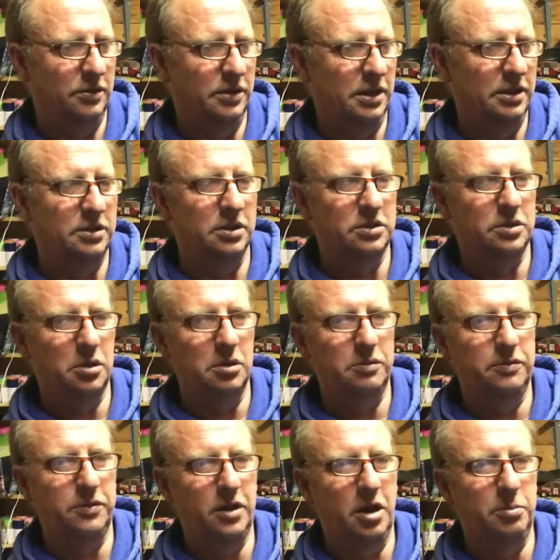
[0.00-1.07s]
They just all
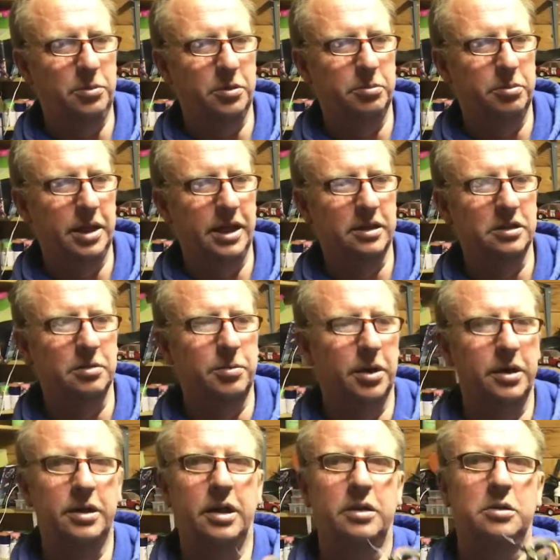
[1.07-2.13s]
flop and bend about.
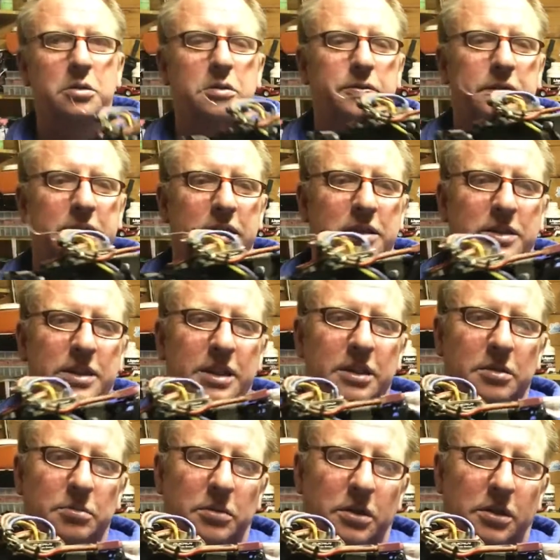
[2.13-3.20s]
I don't know if you can see
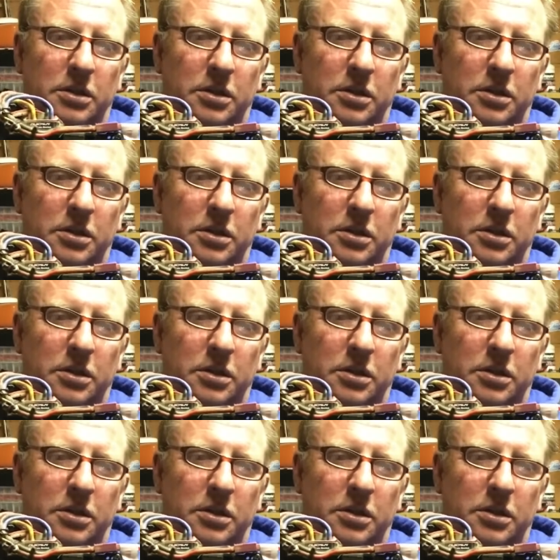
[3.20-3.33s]
them.